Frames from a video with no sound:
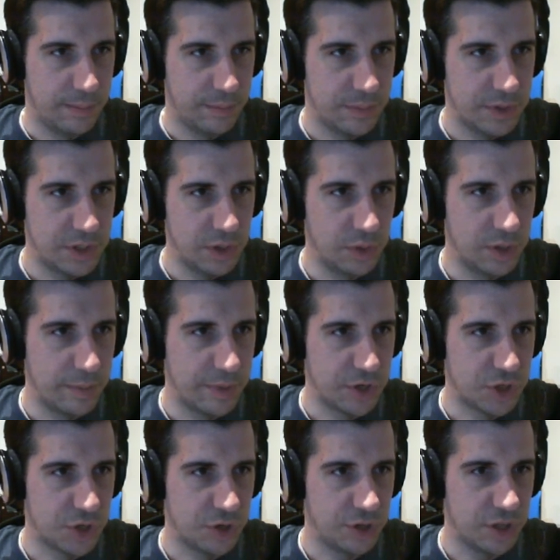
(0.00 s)
slowly but
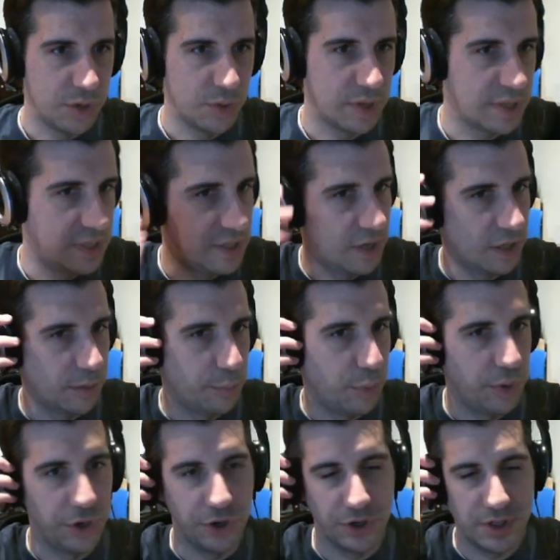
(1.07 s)
surely, you can see all the
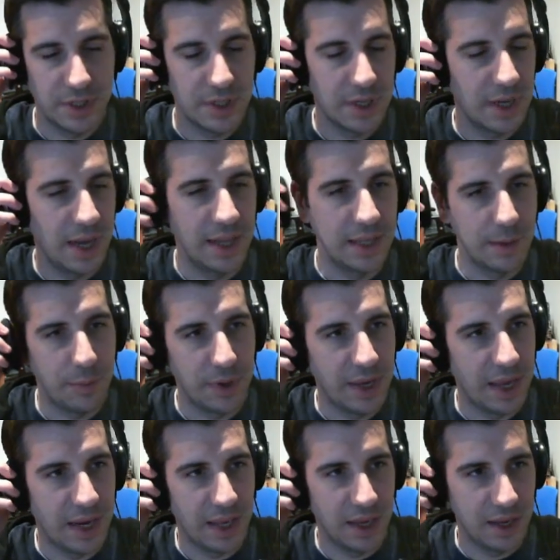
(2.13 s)
pointers end up
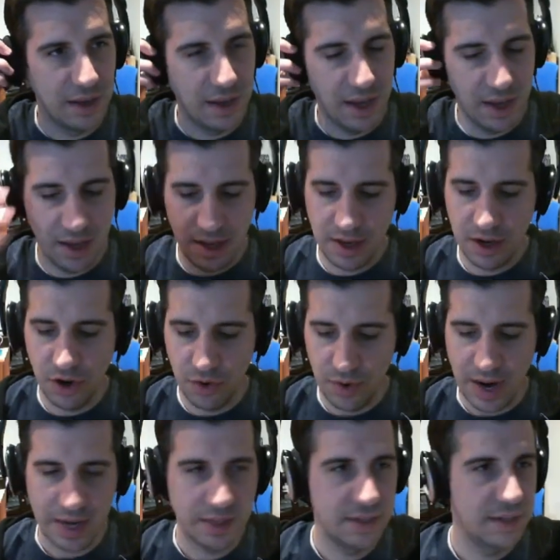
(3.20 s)
getting
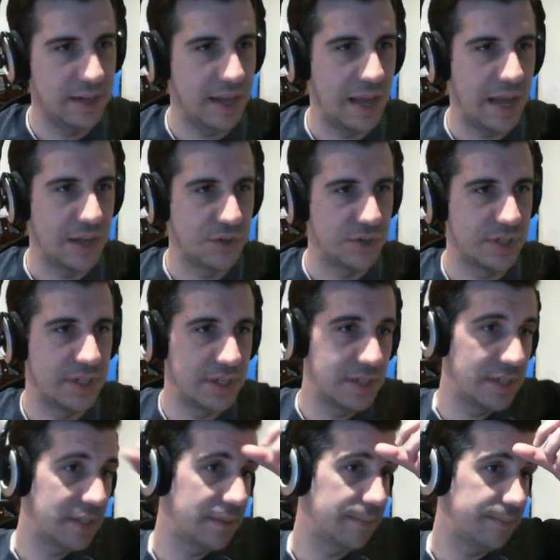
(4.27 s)
correct
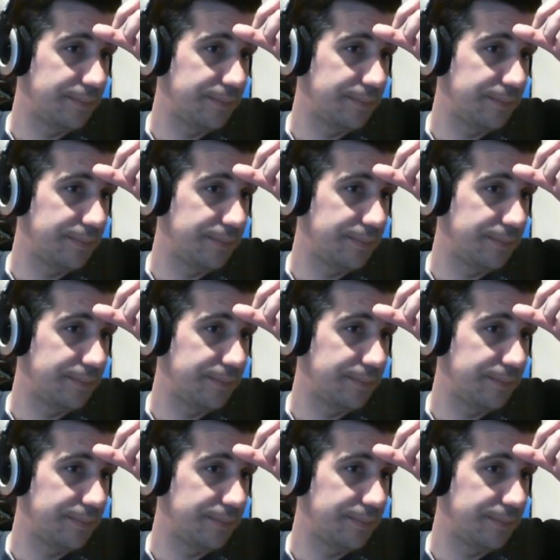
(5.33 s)
addresses,